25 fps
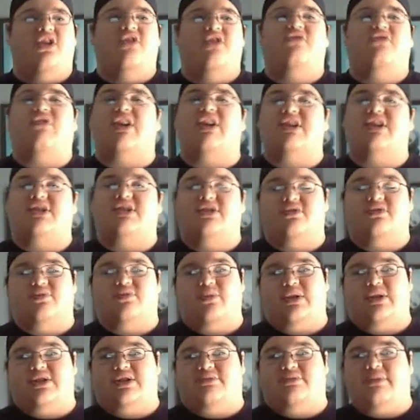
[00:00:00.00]
Race to
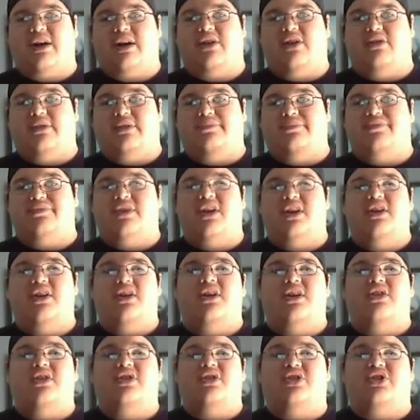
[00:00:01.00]
Witch Mountain,
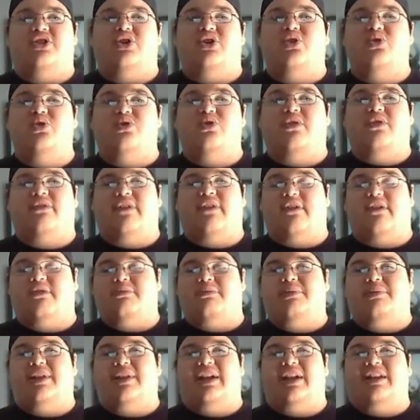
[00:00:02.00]
The Tooth Fairy,
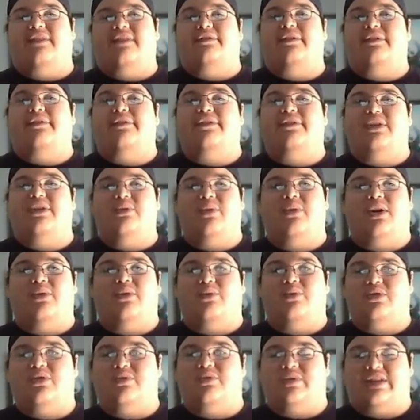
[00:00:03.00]
Planet 51,
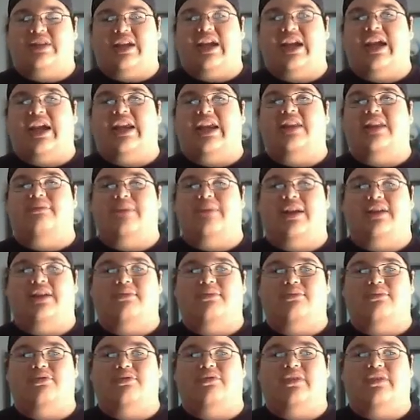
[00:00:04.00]
which was an animated
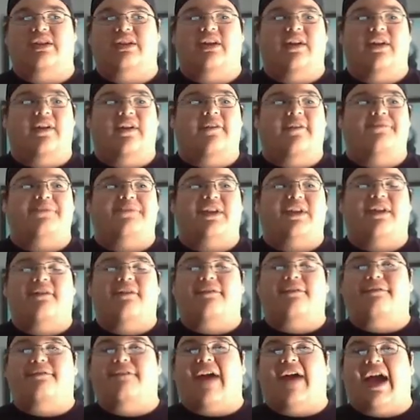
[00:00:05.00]
movie,
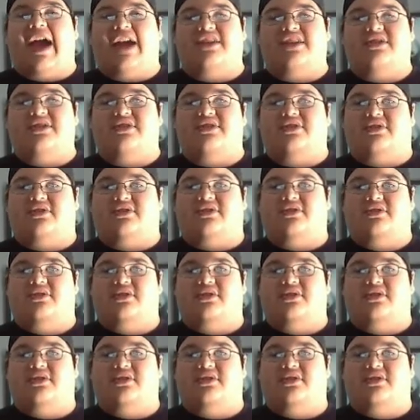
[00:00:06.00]
Faster.